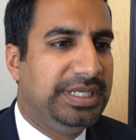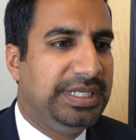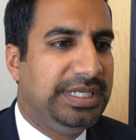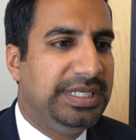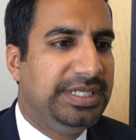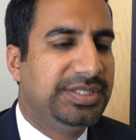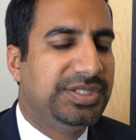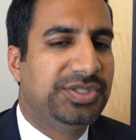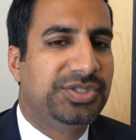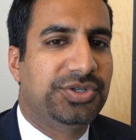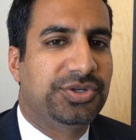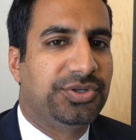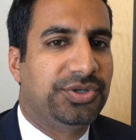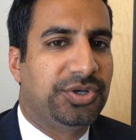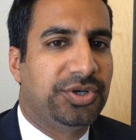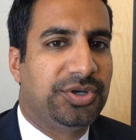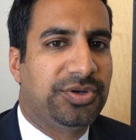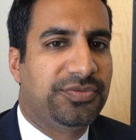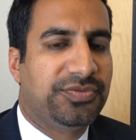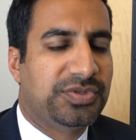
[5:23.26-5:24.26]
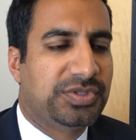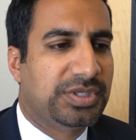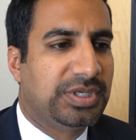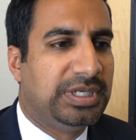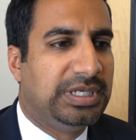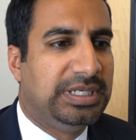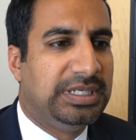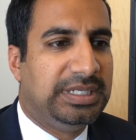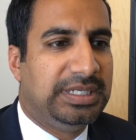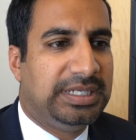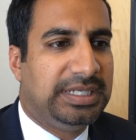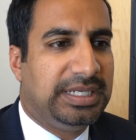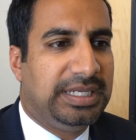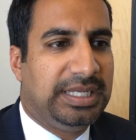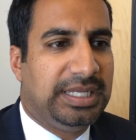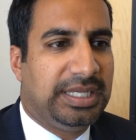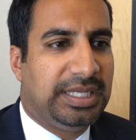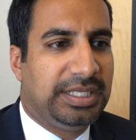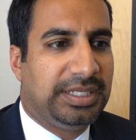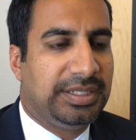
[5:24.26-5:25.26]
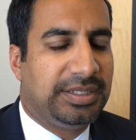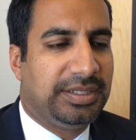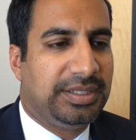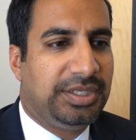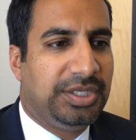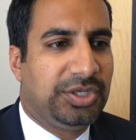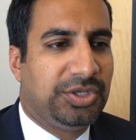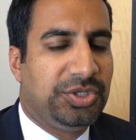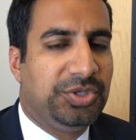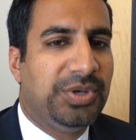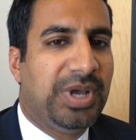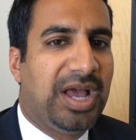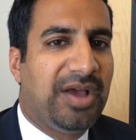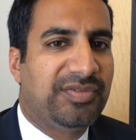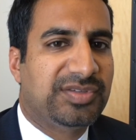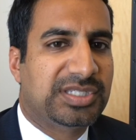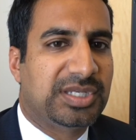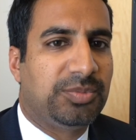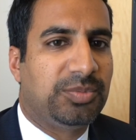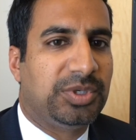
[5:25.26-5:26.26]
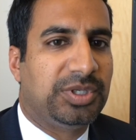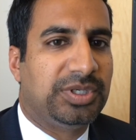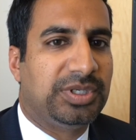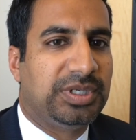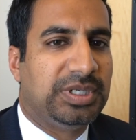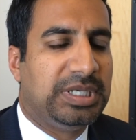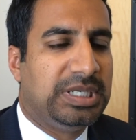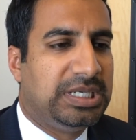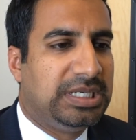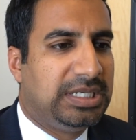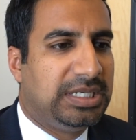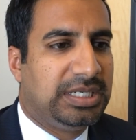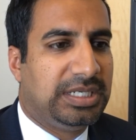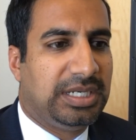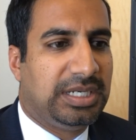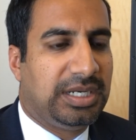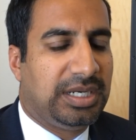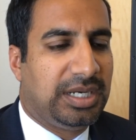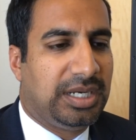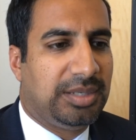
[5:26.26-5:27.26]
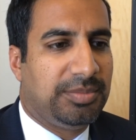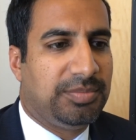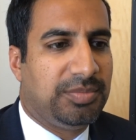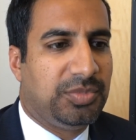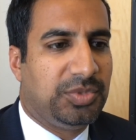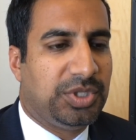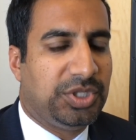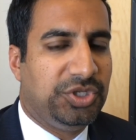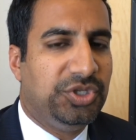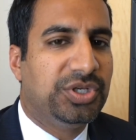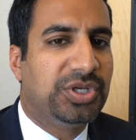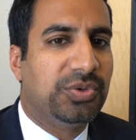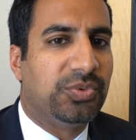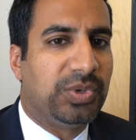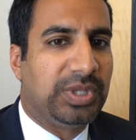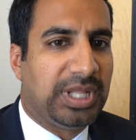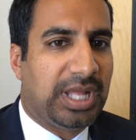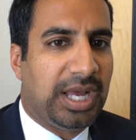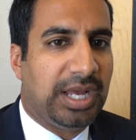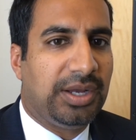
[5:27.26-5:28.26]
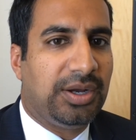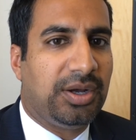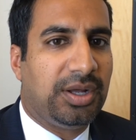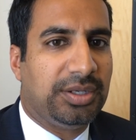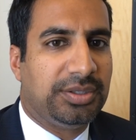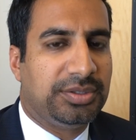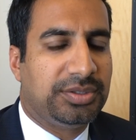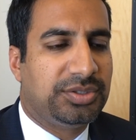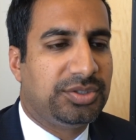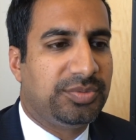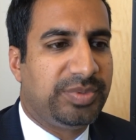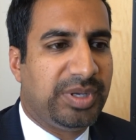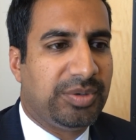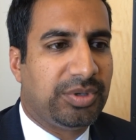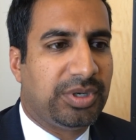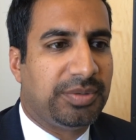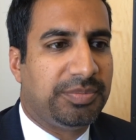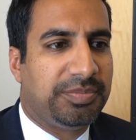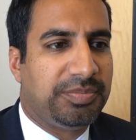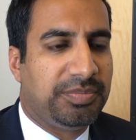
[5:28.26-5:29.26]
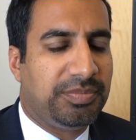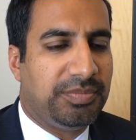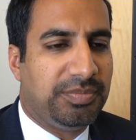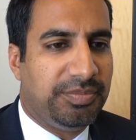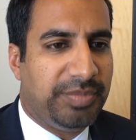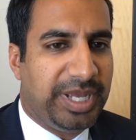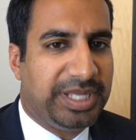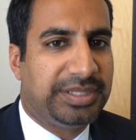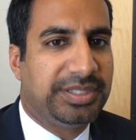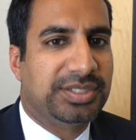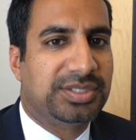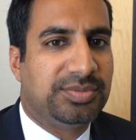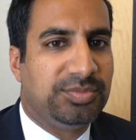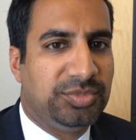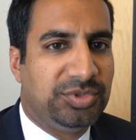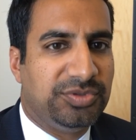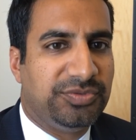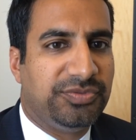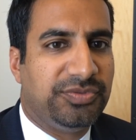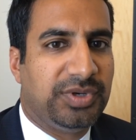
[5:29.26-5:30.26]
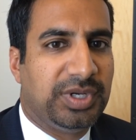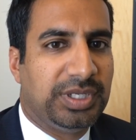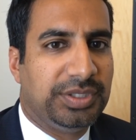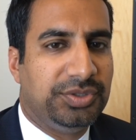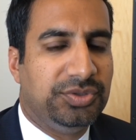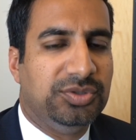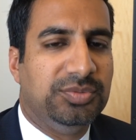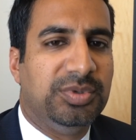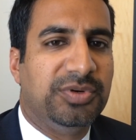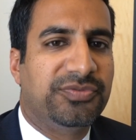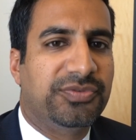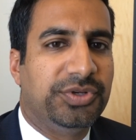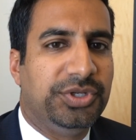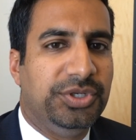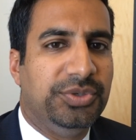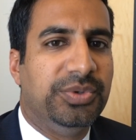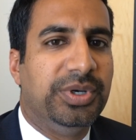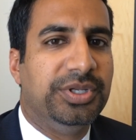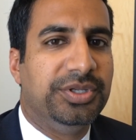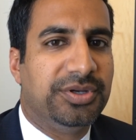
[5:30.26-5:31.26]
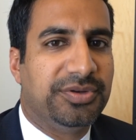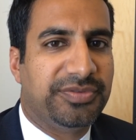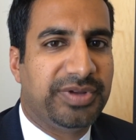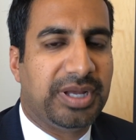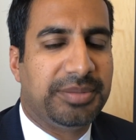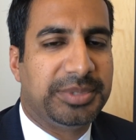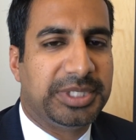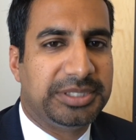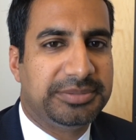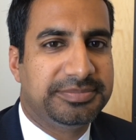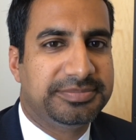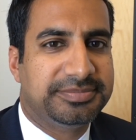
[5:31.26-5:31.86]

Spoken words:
eases your nerves, and you have someone that you can rely on to be able to make this move doable for you and your family.